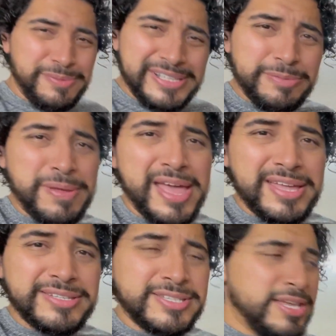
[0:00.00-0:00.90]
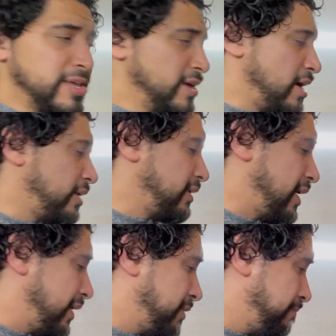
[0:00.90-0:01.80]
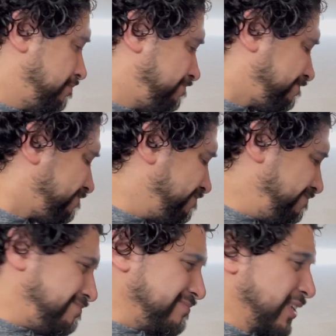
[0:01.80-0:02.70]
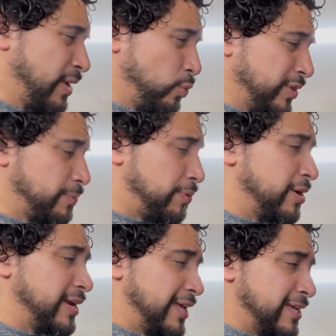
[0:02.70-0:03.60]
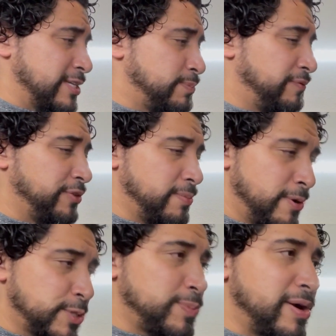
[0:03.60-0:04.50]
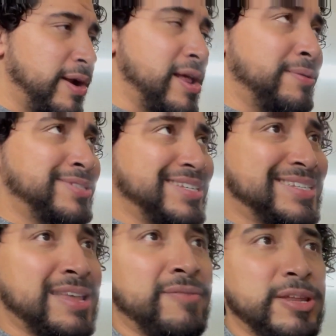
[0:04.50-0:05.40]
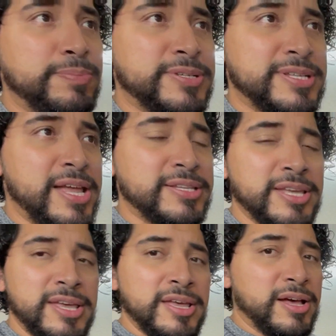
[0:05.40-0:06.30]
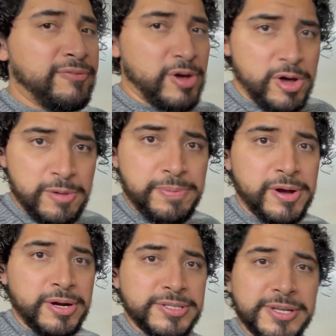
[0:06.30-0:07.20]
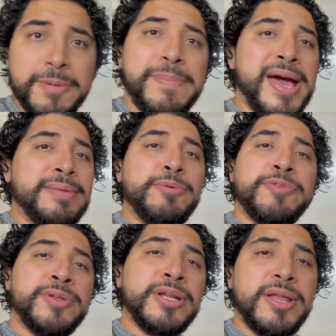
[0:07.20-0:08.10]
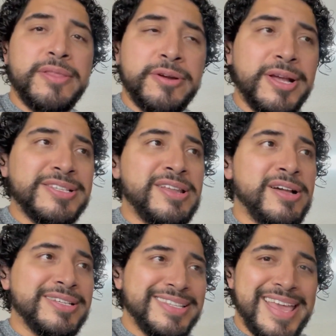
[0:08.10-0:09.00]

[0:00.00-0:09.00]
it really depends on what the part is, but for the most part, I would say 70% of all parts are compatible with one another as long as the